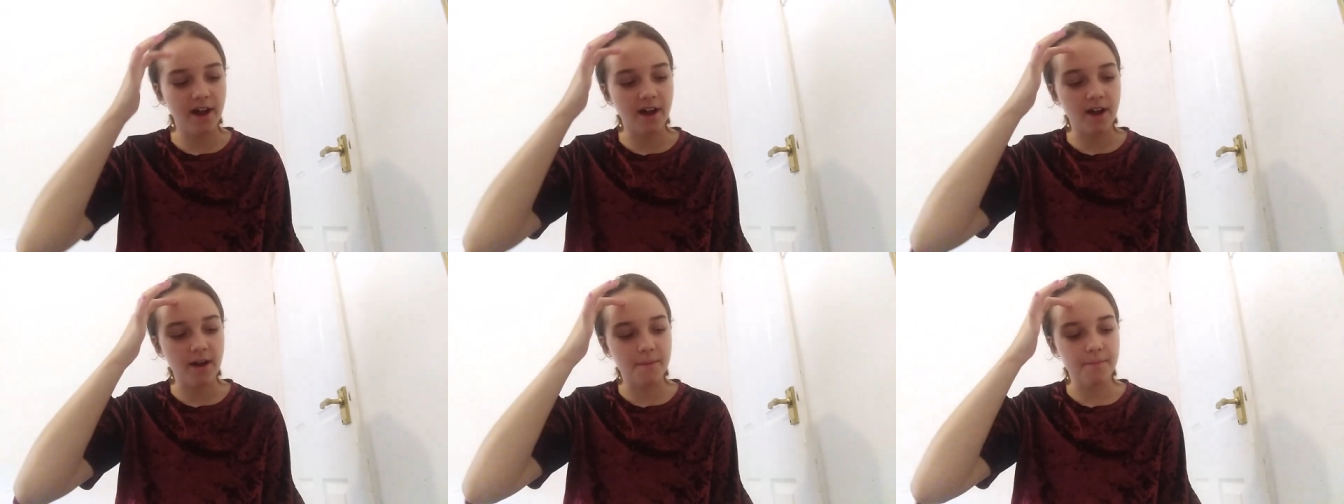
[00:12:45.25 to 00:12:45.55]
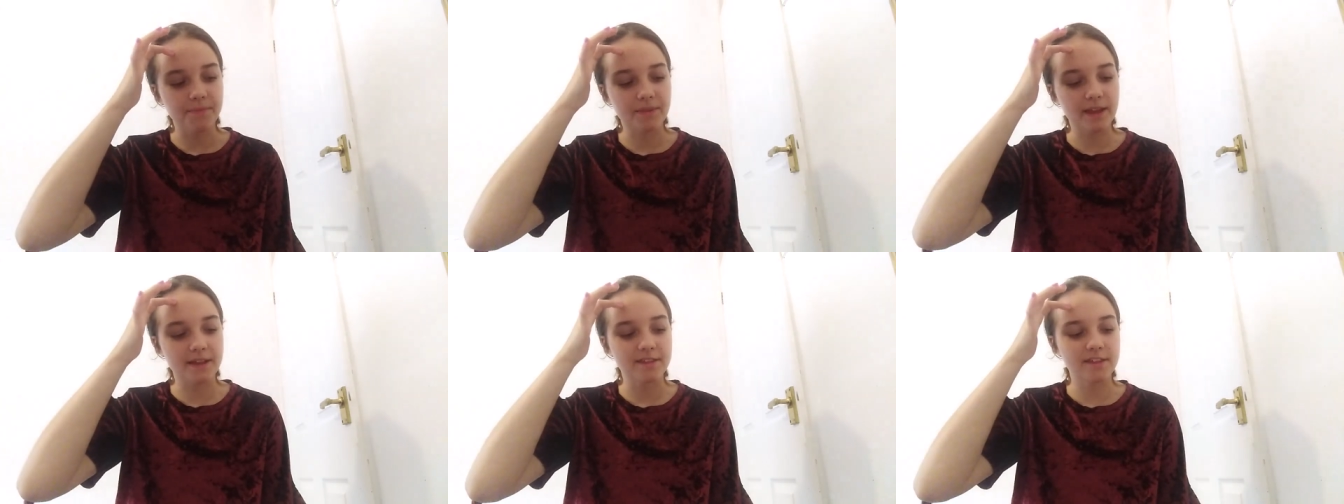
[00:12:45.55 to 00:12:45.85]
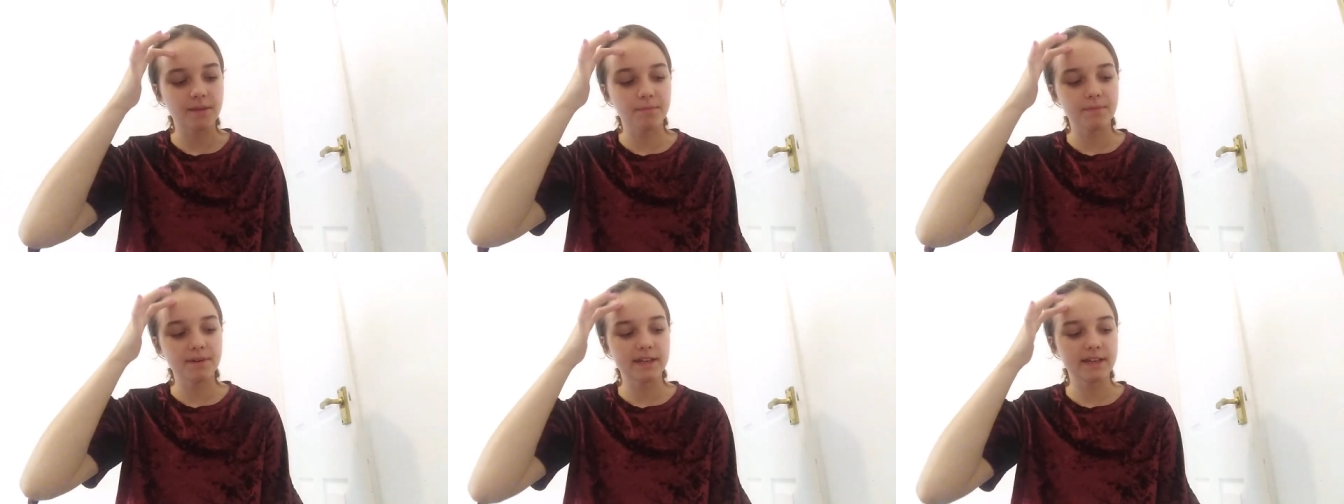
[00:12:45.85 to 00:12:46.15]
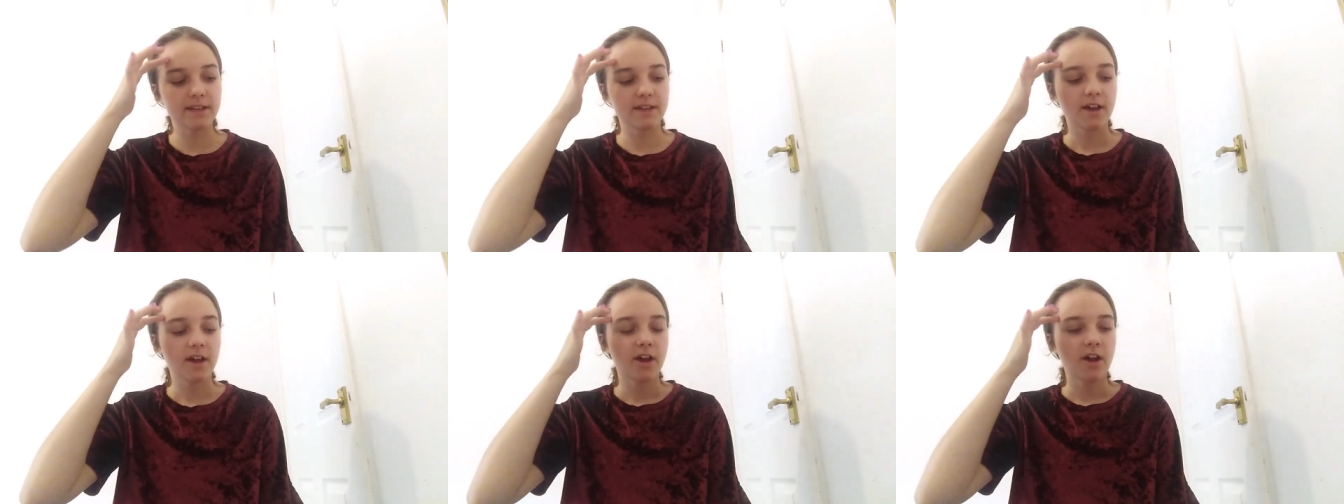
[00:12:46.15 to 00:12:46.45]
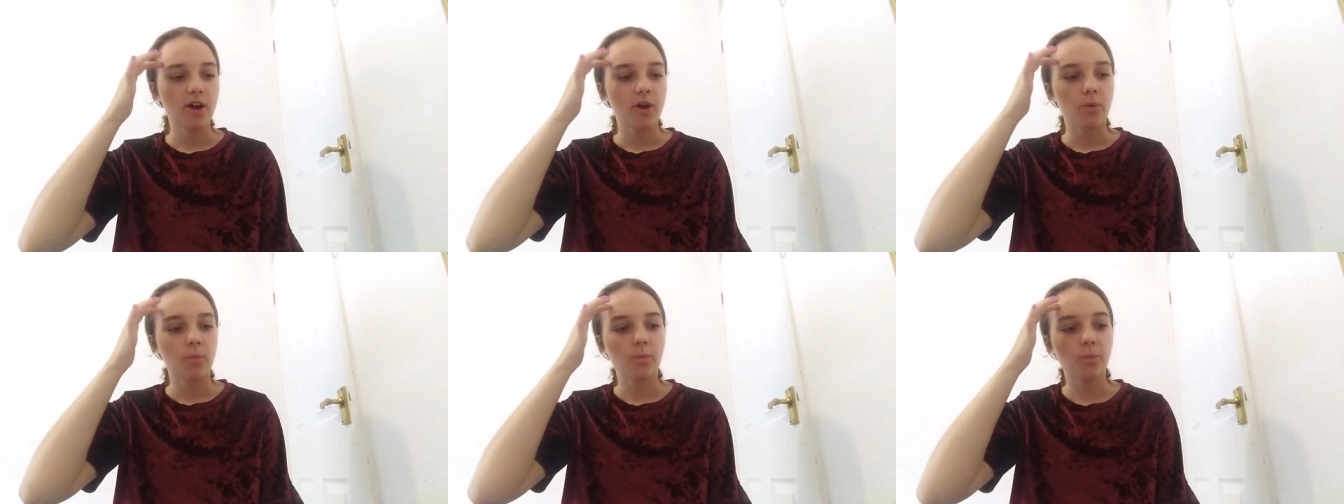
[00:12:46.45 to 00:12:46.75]
And somebody
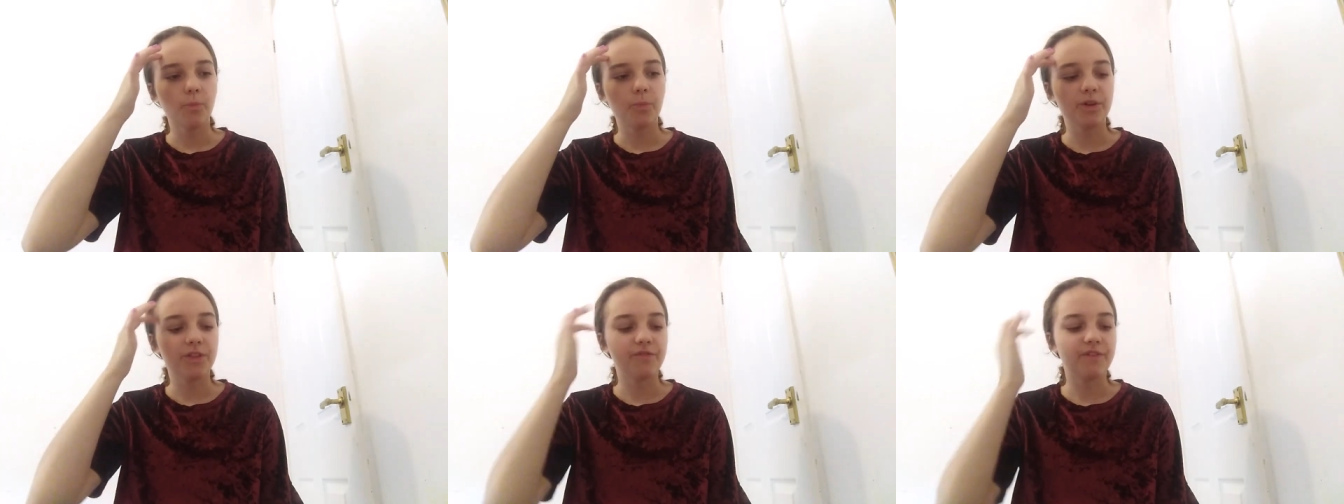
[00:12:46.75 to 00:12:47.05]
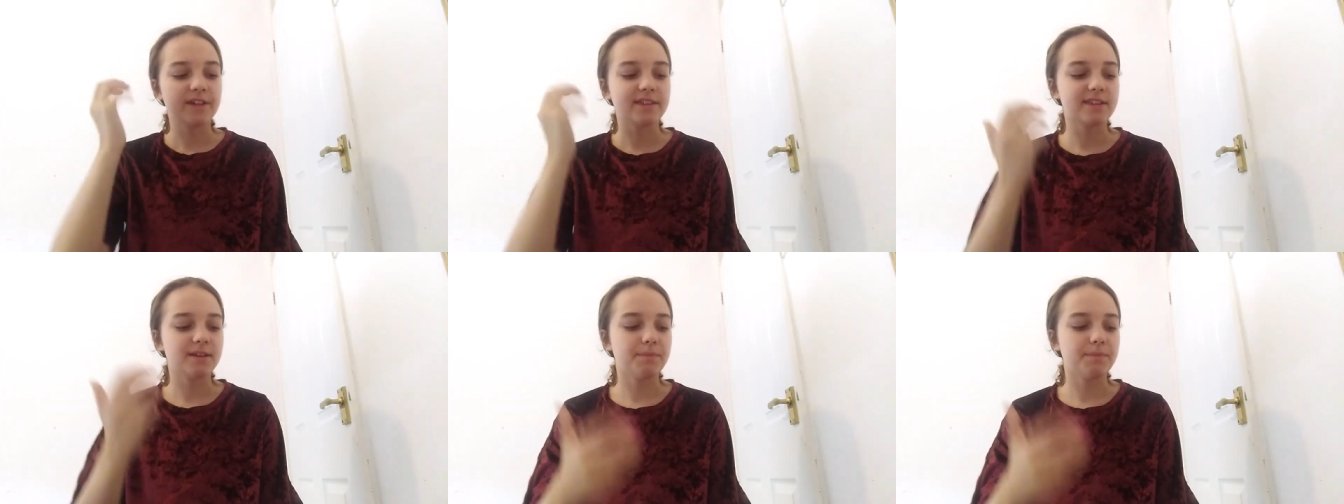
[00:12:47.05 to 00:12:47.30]
who is